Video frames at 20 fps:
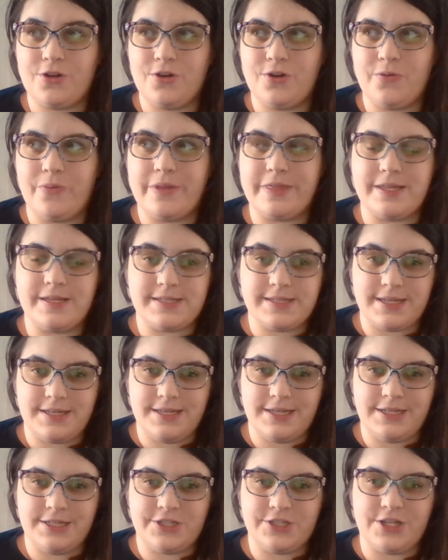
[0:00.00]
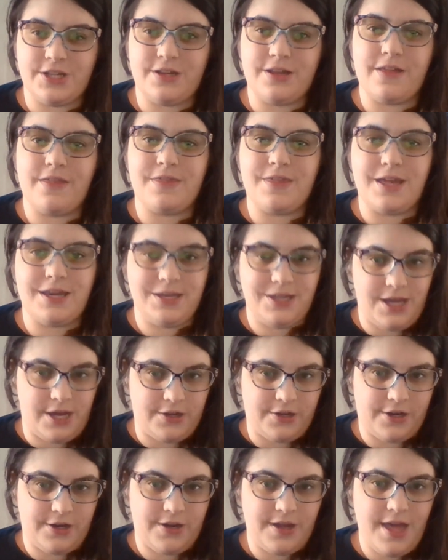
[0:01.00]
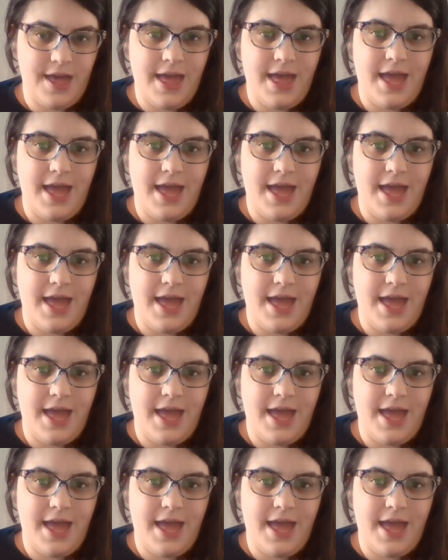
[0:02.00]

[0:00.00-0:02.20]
with this condition than younger.